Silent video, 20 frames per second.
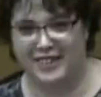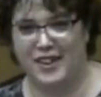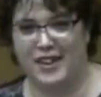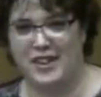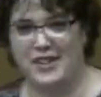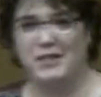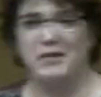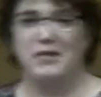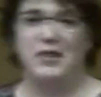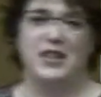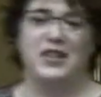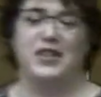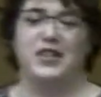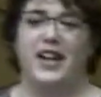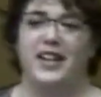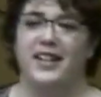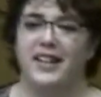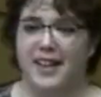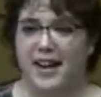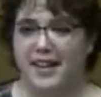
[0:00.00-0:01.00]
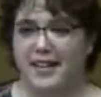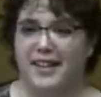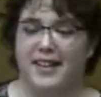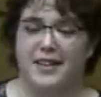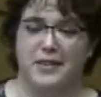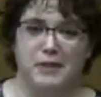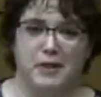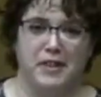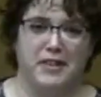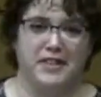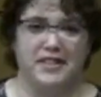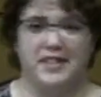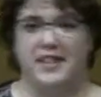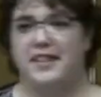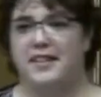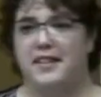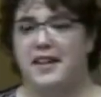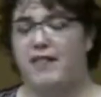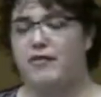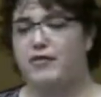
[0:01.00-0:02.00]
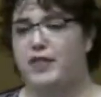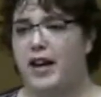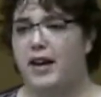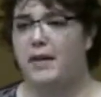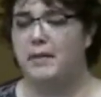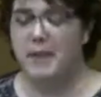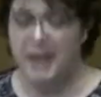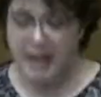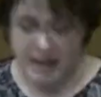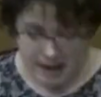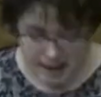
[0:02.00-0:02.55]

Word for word: Awesome question. I did not get into it because I didn't have time,